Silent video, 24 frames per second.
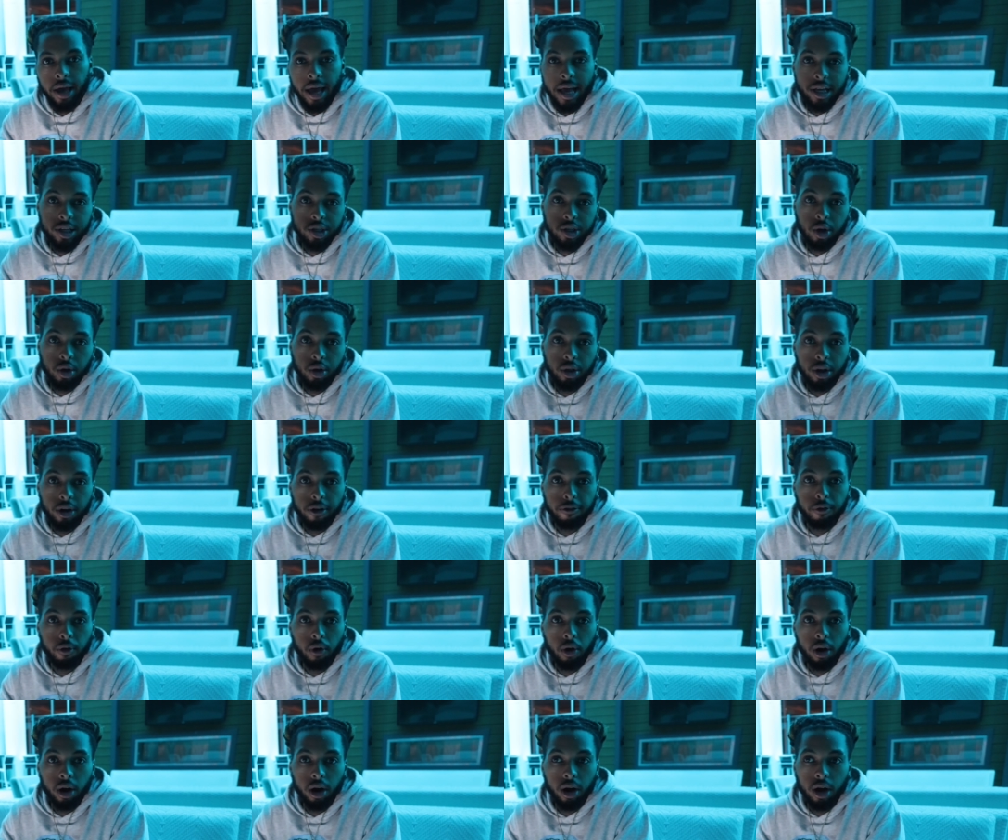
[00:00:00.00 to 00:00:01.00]
And so
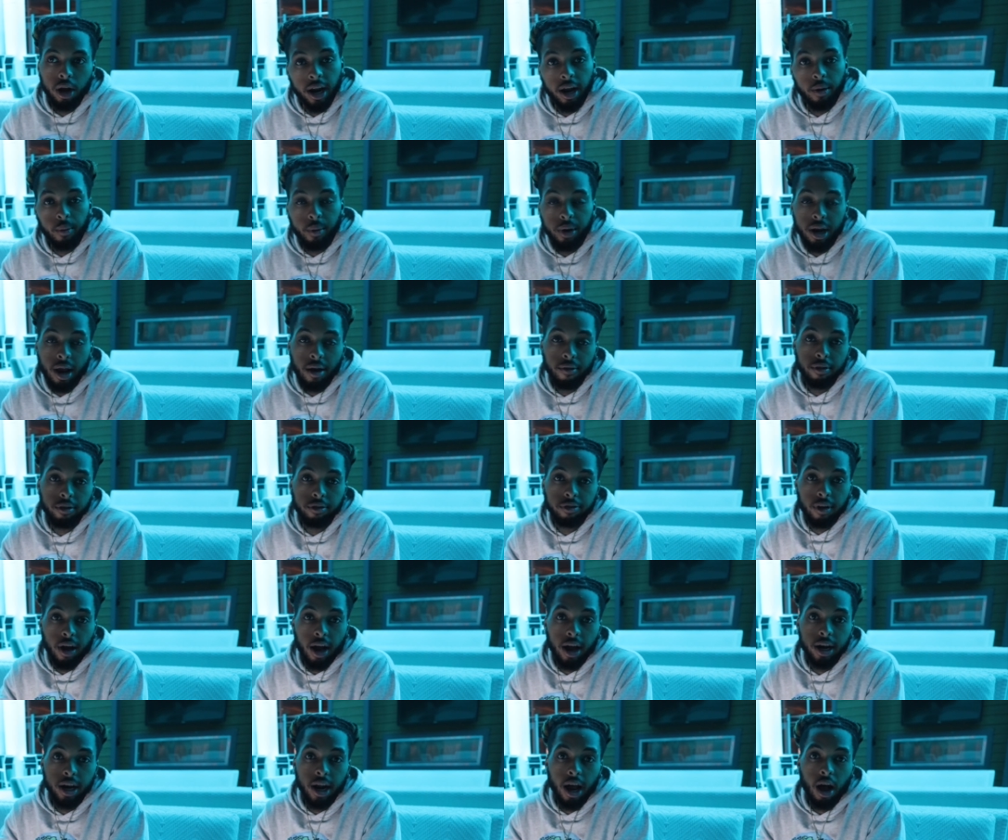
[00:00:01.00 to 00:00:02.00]
therefore that we never
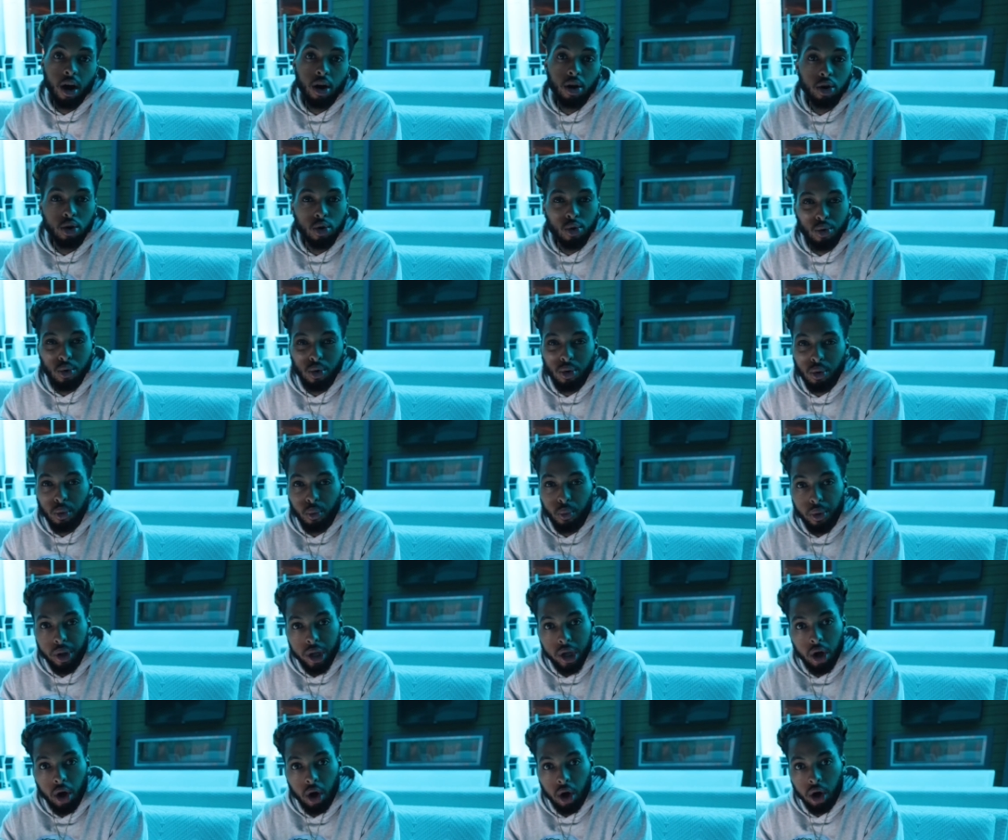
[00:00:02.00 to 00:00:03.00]
find out
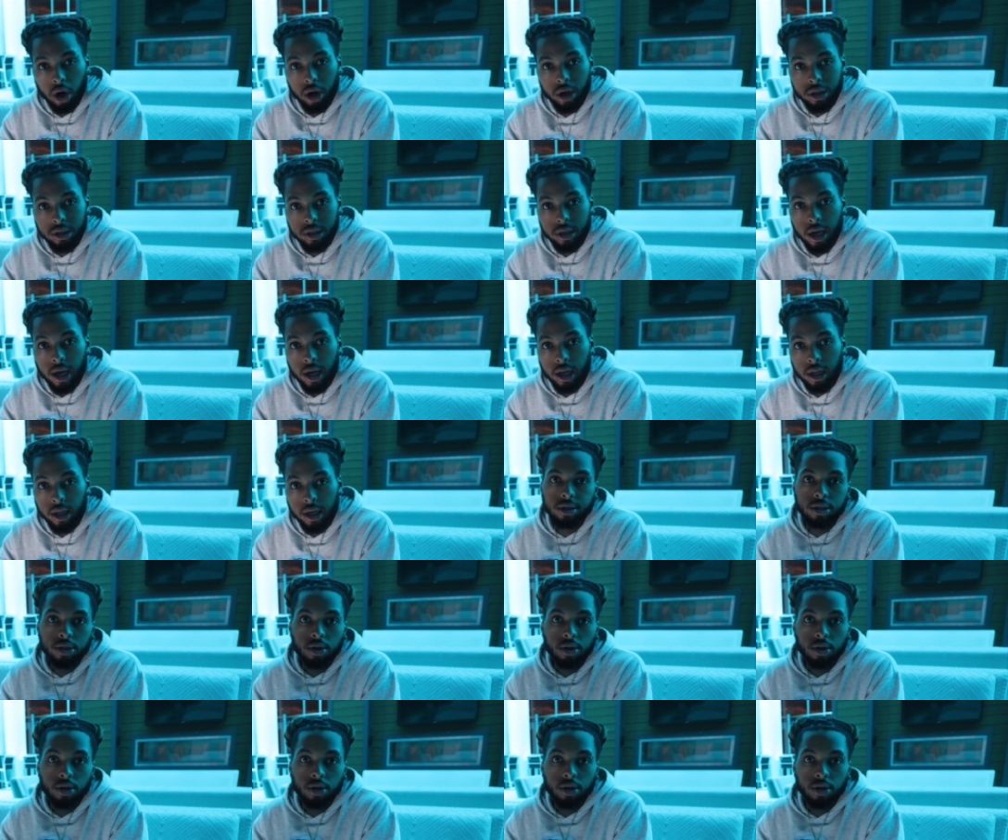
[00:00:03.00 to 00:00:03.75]
who we are exactly.